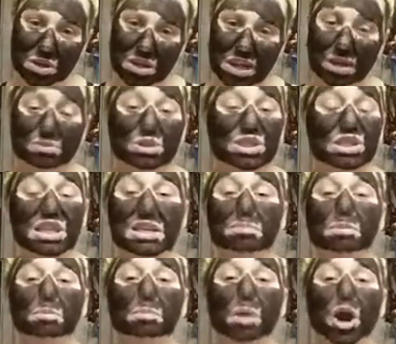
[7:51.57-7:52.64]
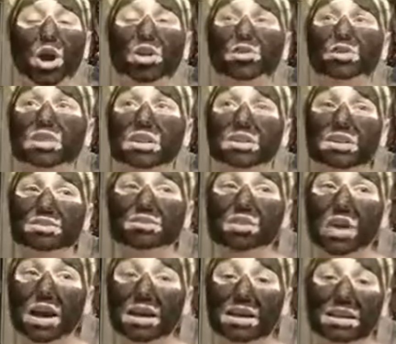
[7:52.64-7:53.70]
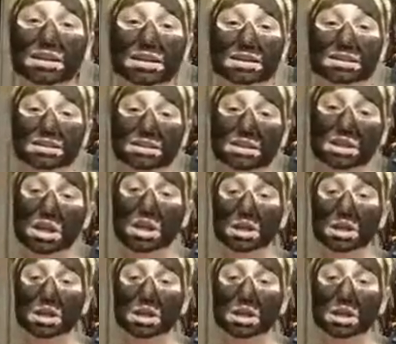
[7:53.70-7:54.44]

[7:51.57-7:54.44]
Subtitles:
He was sleeping perfectly fine.